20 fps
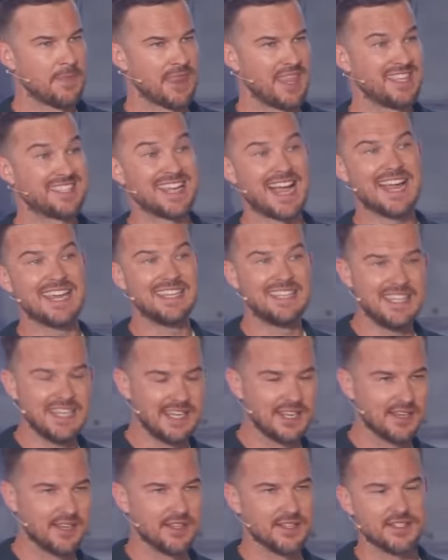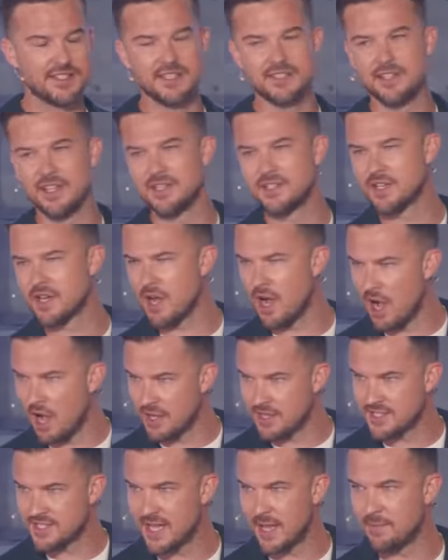It's ideas, it's
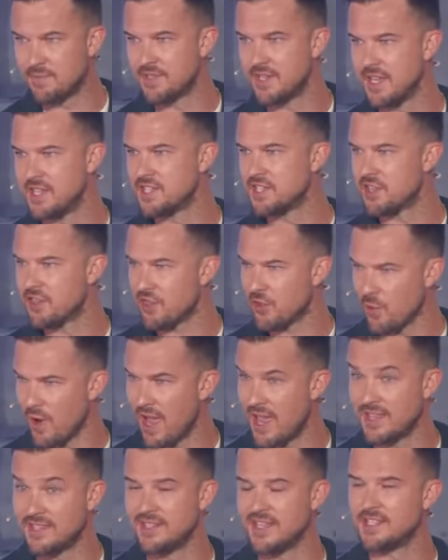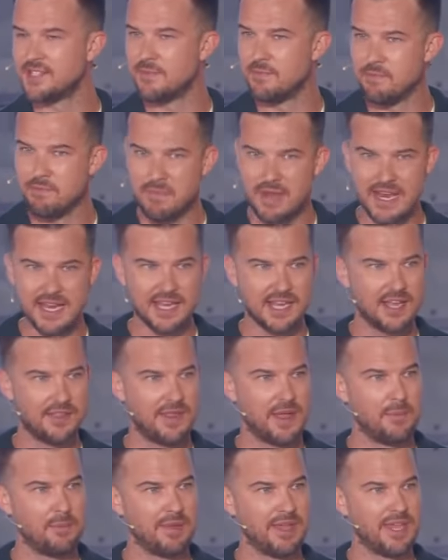concepts, it's threads, it's media
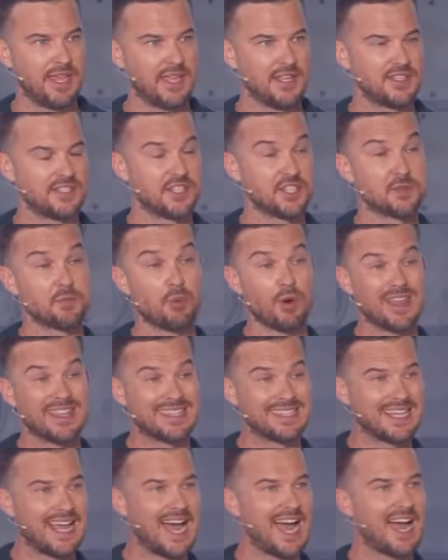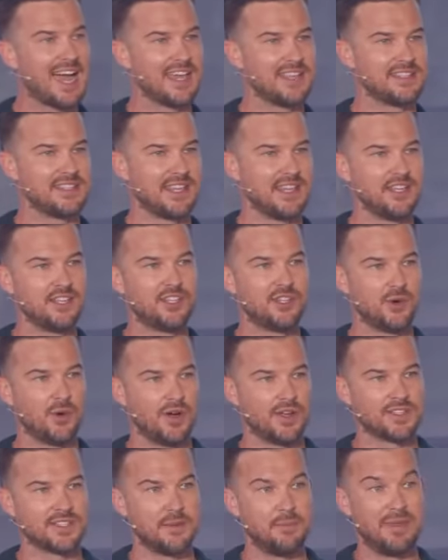that begins to spread lies into
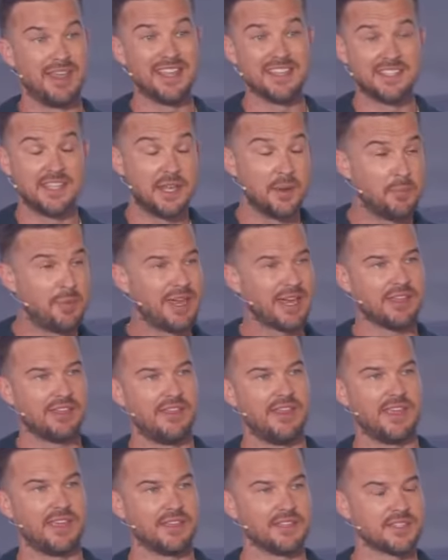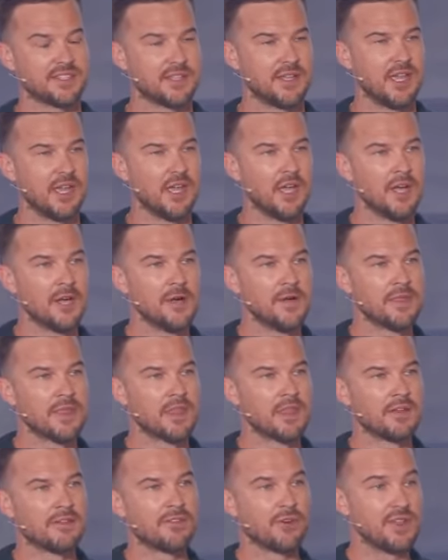us and begins to depict things.
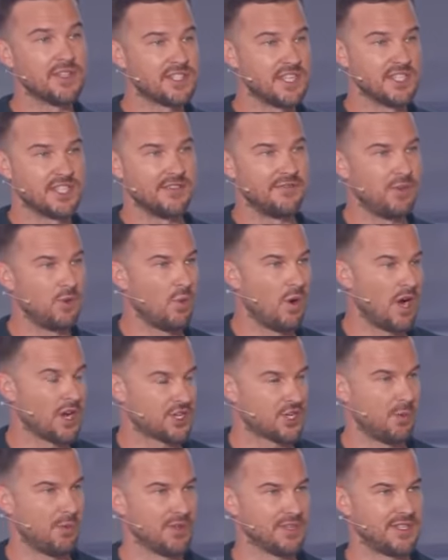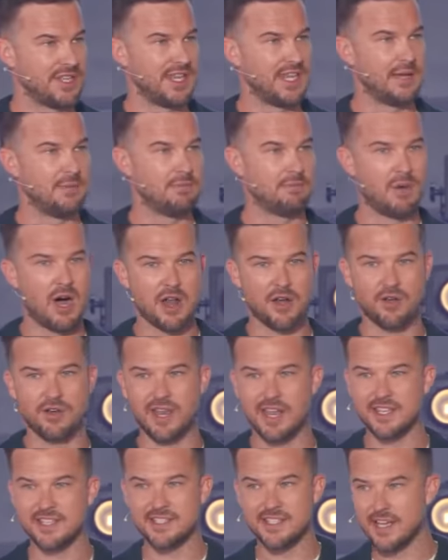For instance, if you watch almost any modern
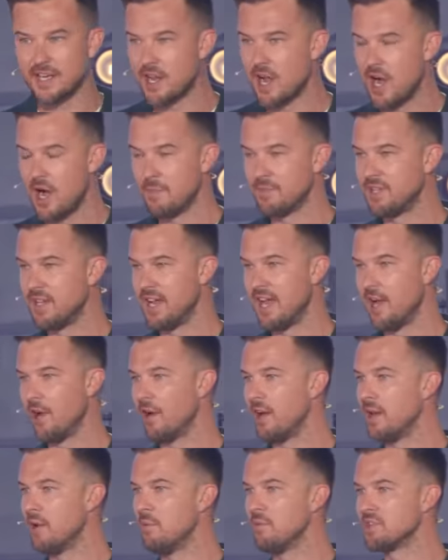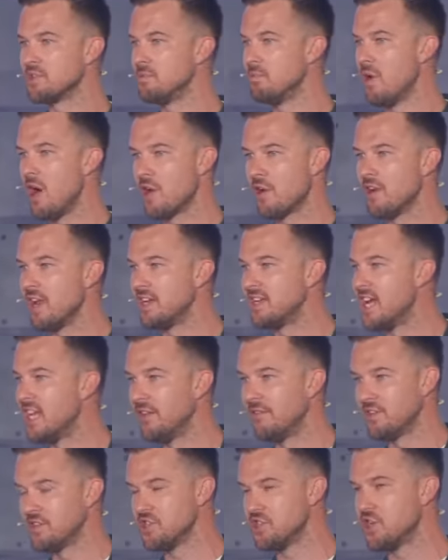day sitcom today or any almost modern day
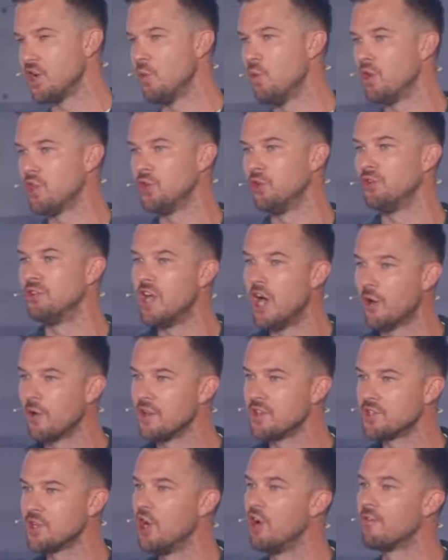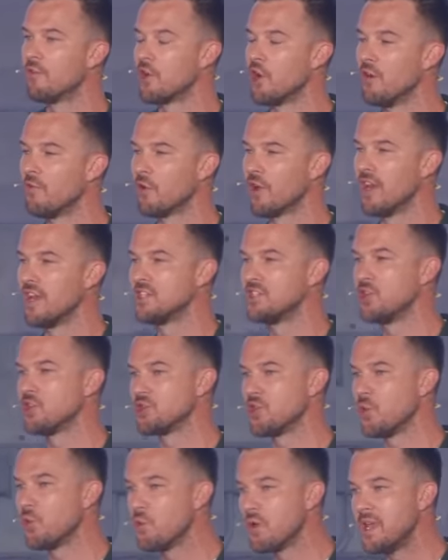television show, what you'll notice over and over again is
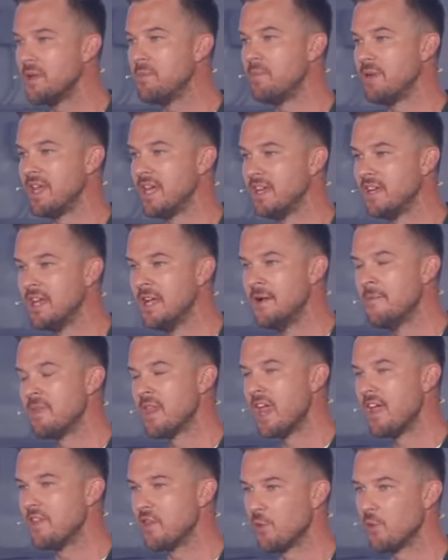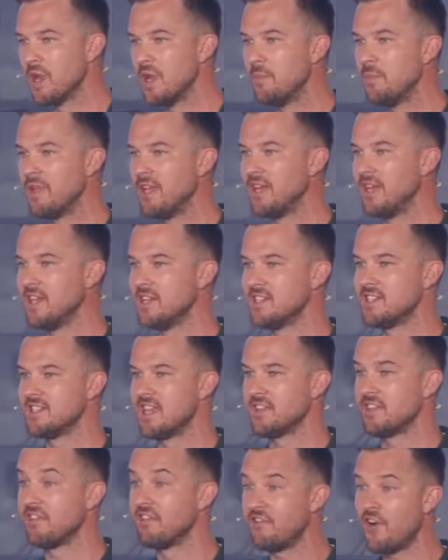there's a repeat. And the repeat is
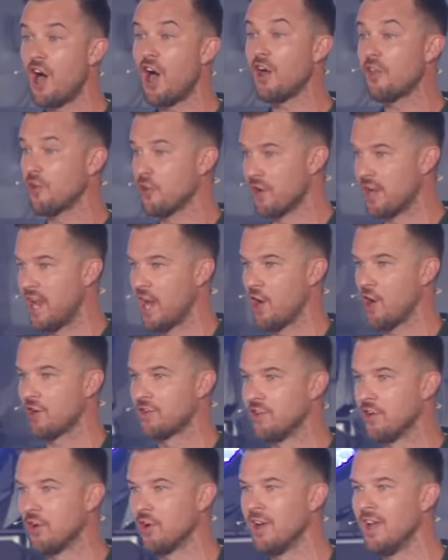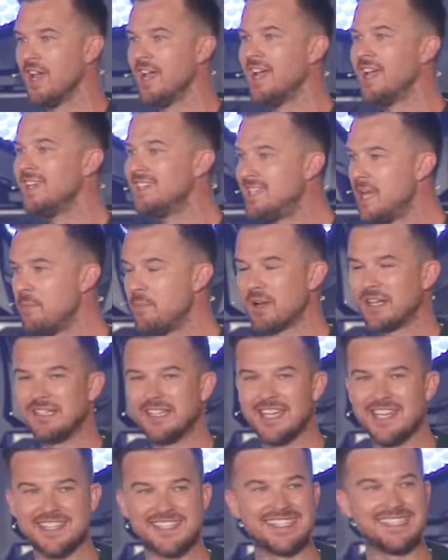that the father character
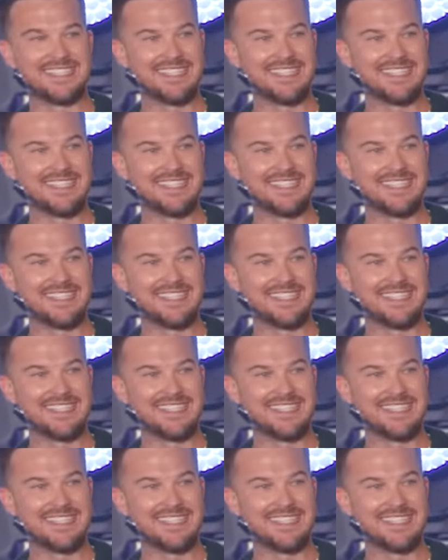typically is